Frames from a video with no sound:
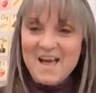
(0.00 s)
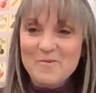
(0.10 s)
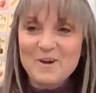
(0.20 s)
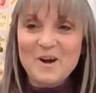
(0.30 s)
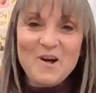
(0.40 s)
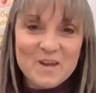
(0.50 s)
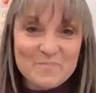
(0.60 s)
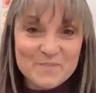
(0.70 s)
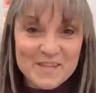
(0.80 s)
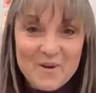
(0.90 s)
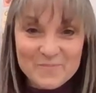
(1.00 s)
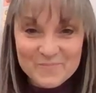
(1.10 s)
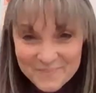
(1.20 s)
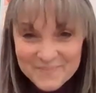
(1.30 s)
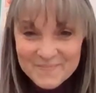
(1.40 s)
how it all comes out.
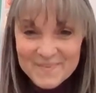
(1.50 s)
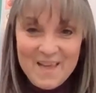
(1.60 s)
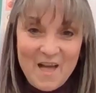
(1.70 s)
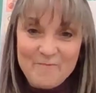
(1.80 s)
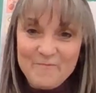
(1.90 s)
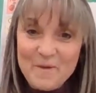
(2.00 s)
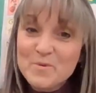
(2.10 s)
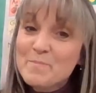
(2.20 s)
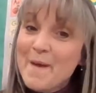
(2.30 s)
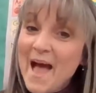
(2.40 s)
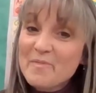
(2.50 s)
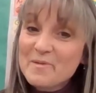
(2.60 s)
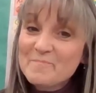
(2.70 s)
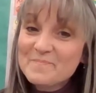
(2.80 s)
Have fun with math.